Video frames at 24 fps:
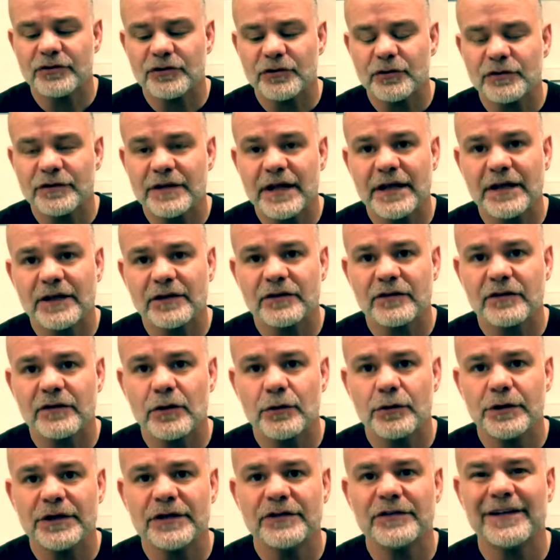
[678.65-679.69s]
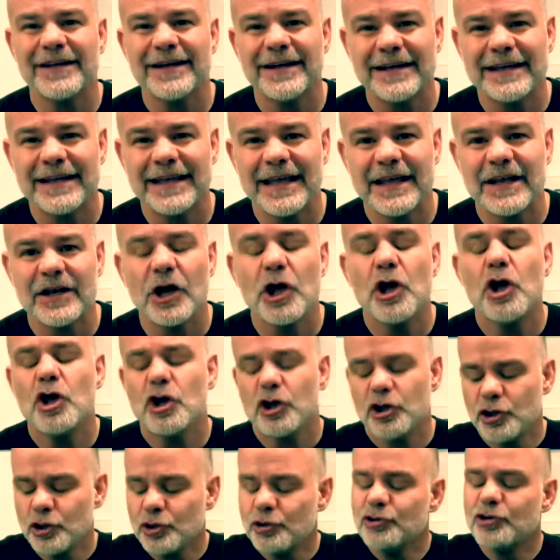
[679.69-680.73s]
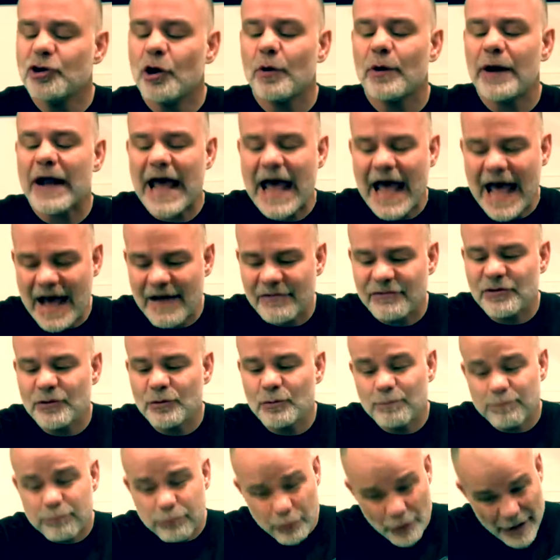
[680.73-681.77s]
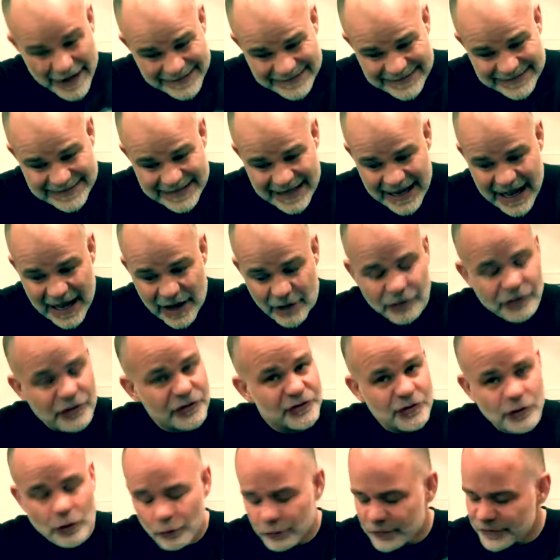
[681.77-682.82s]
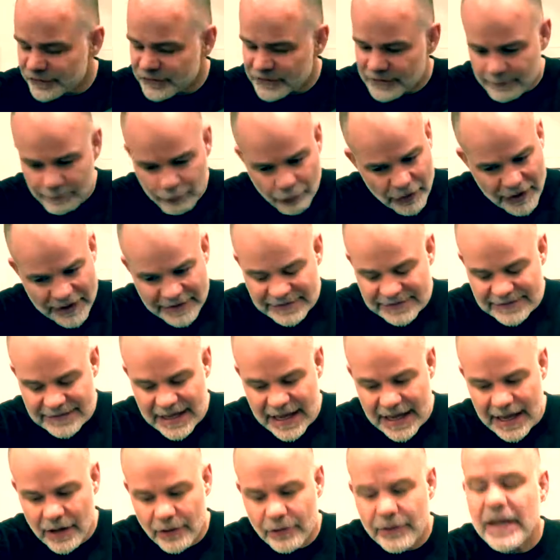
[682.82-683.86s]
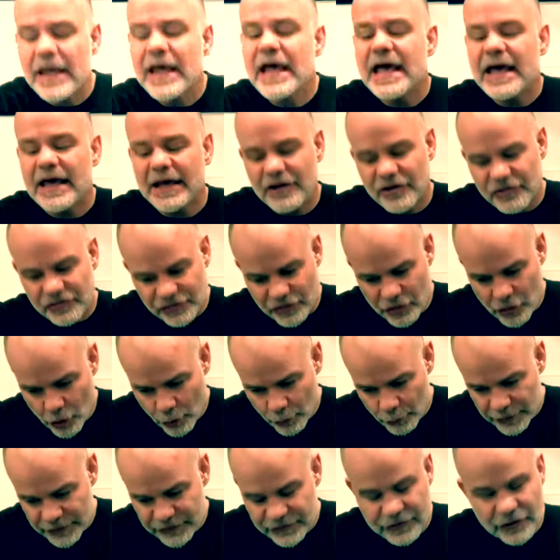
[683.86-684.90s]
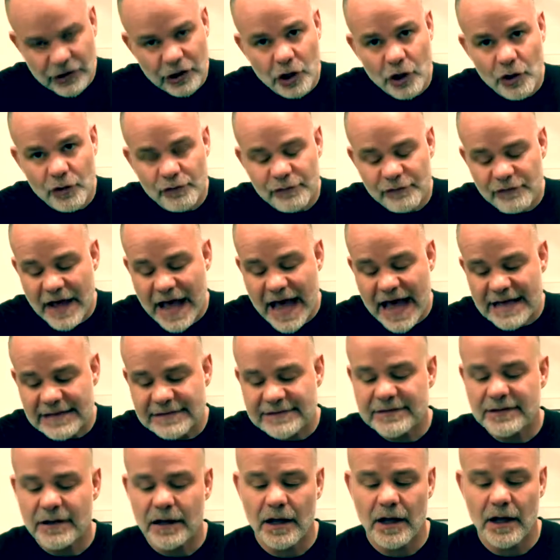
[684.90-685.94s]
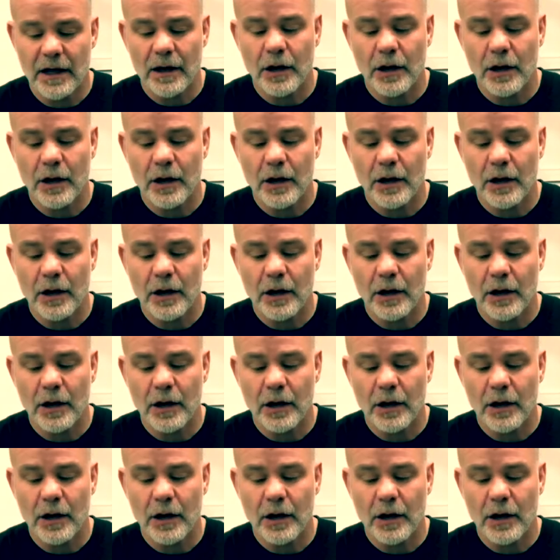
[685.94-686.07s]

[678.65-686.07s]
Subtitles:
So take it slow and easy. Again, you don't have to press down. There's no reason to press down, and there's no reason to go fast